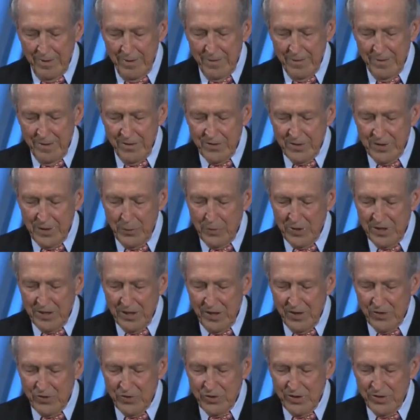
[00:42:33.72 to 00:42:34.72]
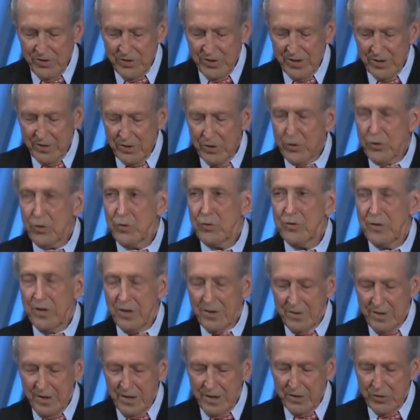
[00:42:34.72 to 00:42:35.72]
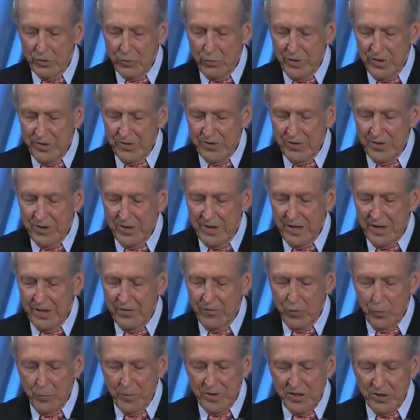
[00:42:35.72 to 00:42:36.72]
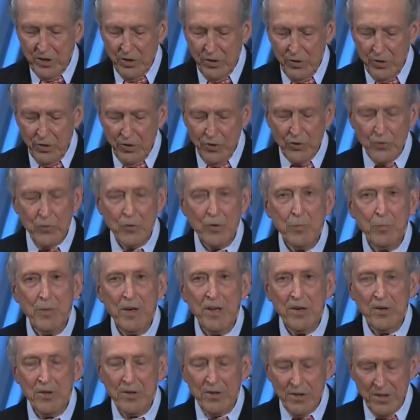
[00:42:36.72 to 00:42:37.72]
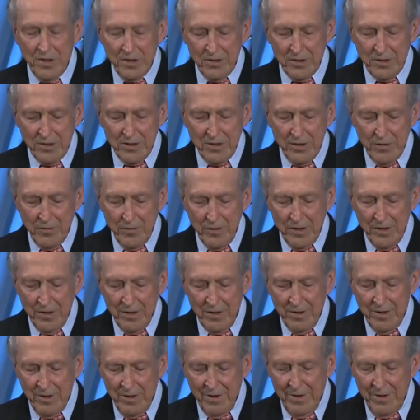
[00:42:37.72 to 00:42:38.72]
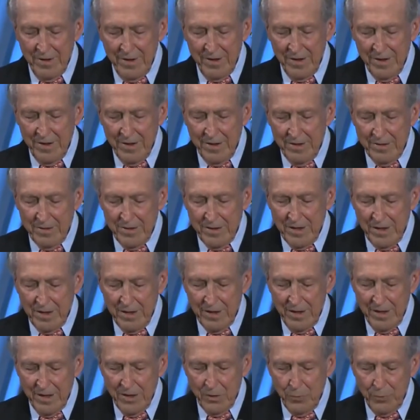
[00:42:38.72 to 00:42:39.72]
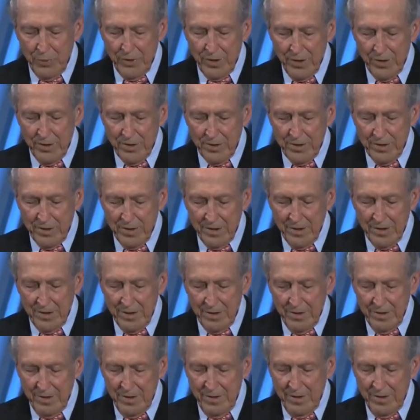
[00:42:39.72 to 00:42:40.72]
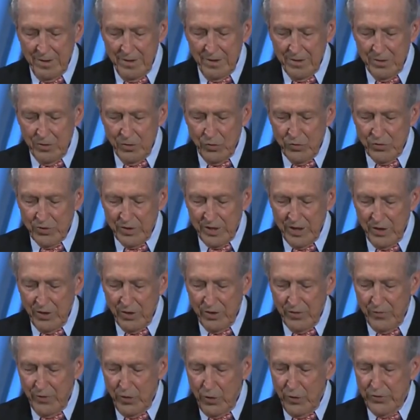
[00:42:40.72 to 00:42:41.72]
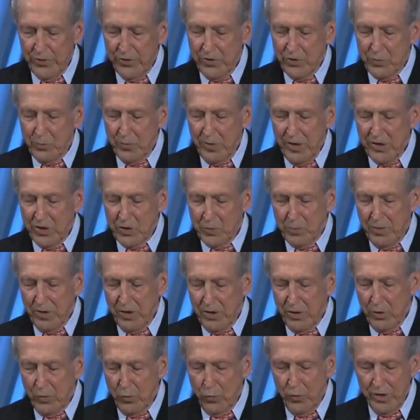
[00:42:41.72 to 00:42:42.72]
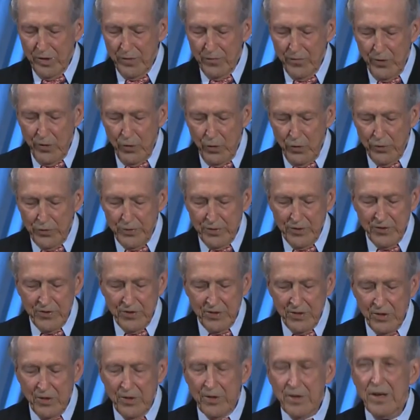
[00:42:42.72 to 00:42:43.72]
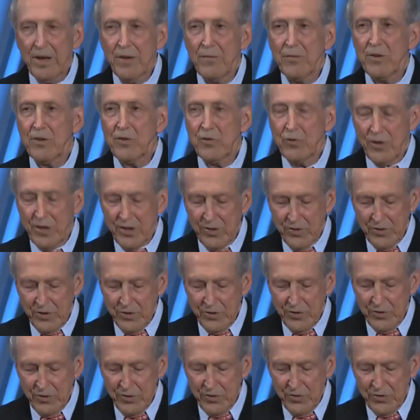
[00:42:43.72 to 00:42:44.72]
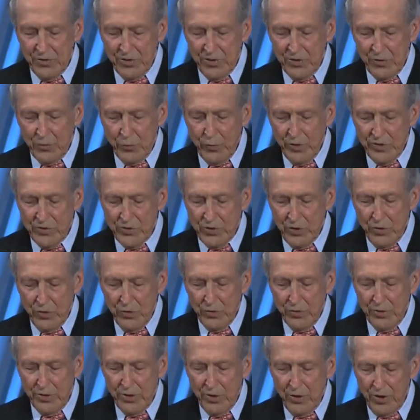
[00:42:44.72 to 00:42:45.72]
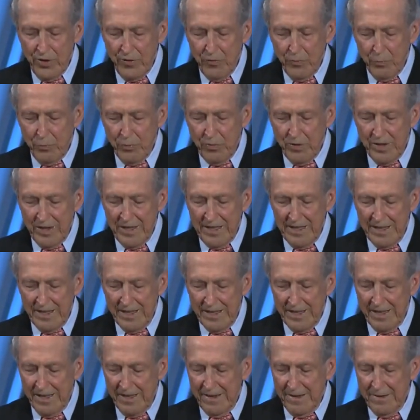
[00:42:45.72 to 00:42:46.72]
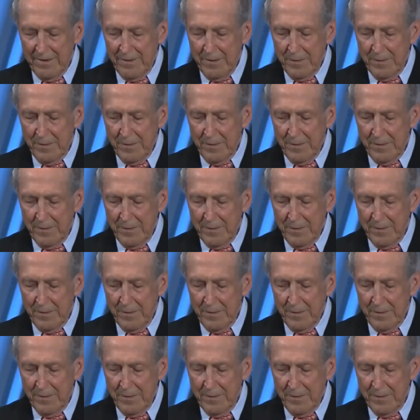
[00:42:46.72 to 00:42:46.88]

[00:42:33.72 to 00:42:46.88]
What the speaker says: These limitations include the increased need for materials with better conductivity and the inability to scale the voltage much below 1 volt and still have the transistors switch on and off cleanly.